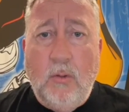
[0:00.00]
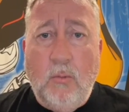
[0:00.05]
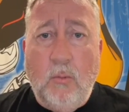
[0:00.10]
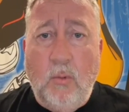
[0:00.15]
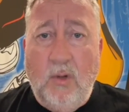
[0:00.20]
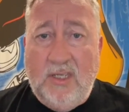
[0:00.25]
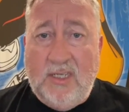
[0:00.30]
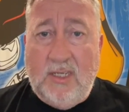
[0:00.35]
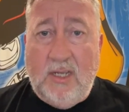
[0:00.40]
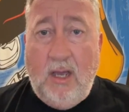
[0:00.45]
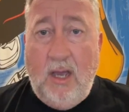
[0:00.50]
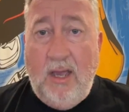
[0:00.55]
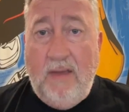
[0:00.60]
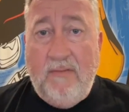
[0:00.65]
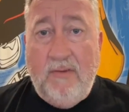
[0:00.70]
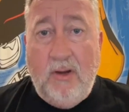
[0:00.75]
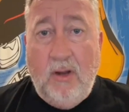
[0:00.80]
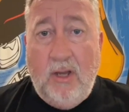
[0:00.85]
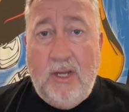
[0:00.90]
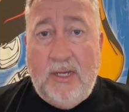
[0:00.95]
Once I
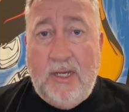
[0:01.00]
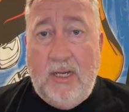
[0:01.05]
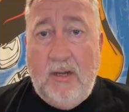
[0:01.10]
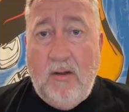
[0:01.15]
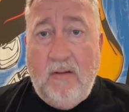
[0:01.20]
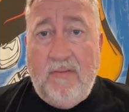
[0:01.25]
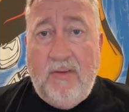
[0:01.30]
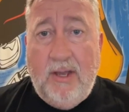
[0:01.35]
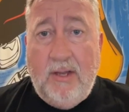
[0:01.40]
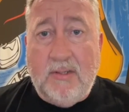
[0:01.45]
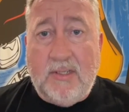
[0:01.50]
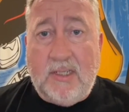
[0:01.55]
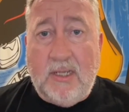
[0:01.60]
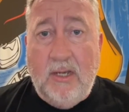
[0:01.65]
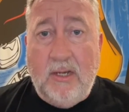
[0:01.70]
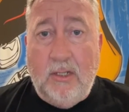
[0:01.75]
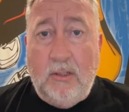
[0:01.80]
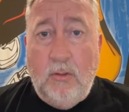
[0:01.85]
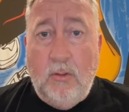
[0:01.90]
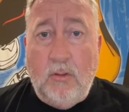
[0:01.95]
have an idea of how it's
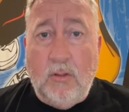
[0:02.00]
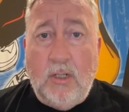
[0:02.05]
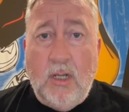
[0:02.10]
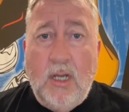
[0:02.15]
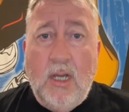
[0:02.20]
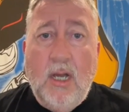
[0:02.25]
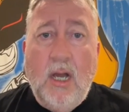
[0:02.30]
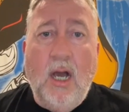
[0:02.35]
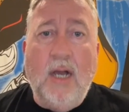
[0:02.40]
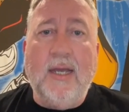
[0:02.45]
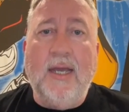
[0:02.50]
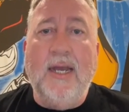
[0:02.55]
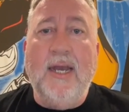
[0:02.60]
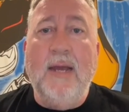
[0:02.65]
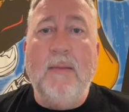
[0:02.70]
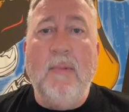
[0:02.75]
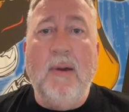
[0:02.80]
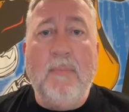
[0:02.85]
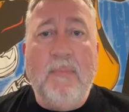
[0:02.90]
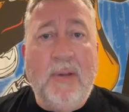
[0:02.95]
going to look, I get
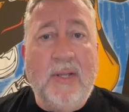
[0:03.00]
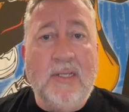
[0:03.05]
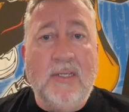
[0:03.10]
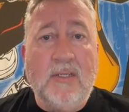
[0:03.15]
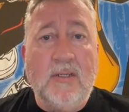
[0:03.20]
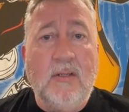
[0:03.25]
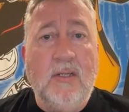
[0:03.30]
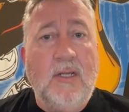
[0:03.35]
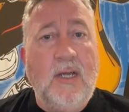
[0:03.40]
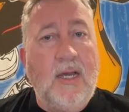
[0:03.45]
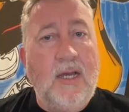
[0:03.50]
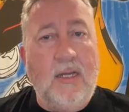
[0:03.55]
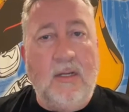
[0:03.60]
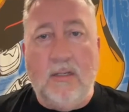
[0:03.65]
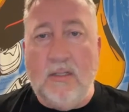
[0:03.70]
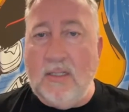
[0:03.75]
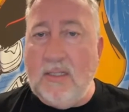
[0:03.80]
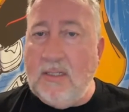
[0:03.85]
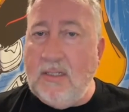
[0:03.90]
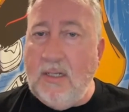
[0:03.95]
out my pencil and
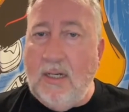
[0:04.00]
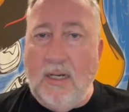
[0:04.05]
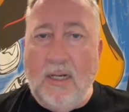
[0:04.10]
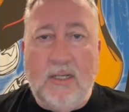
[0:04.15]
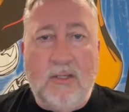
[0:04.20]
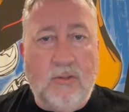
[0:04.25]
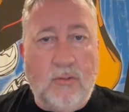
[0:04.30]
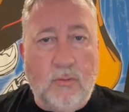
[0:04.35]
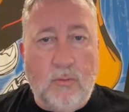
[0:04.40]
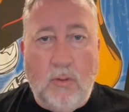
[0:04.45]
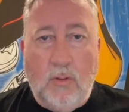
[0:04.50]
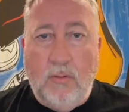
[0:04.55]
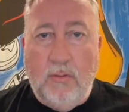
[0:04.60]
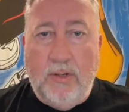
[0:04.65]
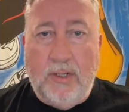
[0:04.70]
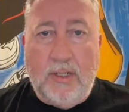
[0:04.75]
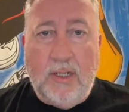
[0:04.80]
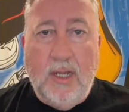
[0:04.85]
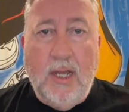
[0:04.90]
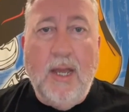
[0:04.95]
I start
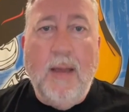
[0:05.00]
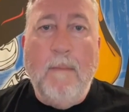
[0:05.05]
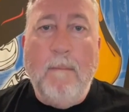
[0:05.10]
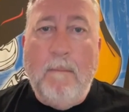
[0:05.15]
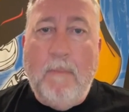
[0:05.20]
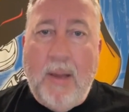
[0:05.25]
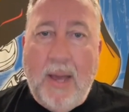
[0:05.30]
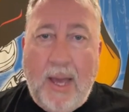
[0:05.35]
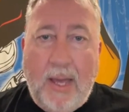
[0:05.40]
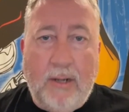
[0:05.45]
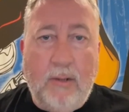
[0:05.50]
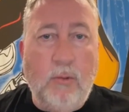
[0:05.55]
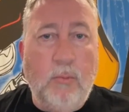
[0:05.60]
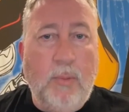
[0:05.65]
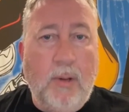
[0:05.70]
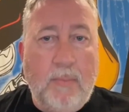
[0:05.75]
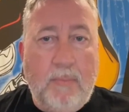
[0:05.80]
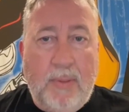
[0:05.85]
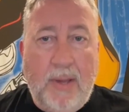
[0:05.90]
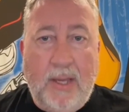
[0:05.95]
drawing, panel
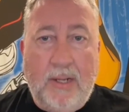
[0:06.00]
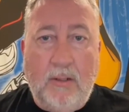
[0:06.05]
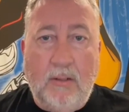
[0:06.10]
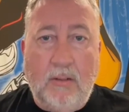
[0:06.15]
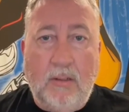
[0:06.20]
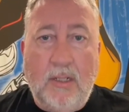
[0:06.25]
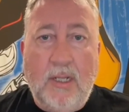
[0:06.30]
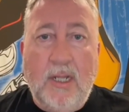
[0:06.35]
by panel.